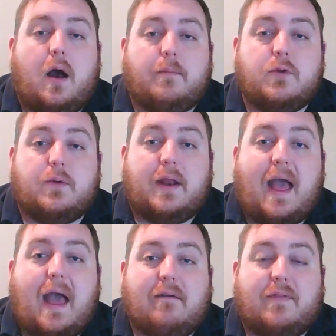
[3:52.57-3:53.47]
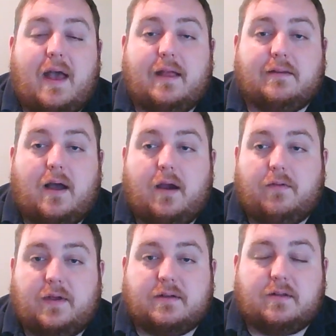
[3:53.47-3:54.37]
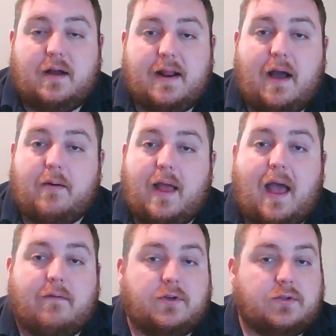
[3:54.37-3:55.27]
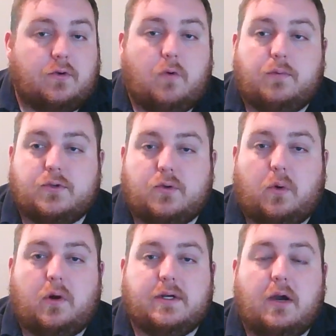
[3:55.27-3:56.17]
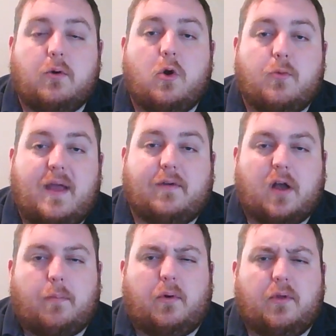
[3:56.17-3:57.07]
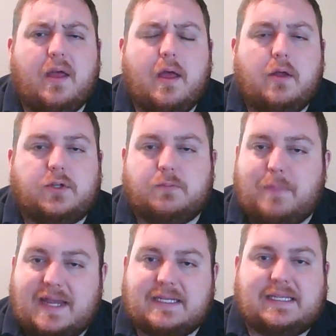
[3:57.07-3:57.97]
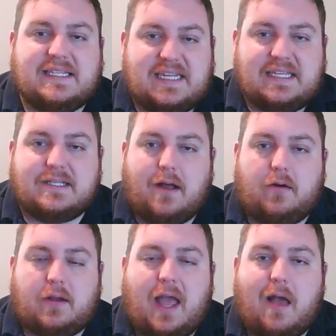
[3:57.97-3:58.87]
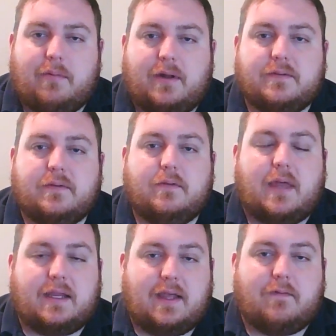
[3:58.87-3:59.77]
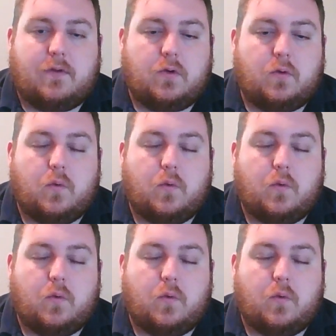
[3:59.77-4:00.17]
You could have that entire thing slide out and have just an open storage area. We have a couple just basic T-style cabinets that give you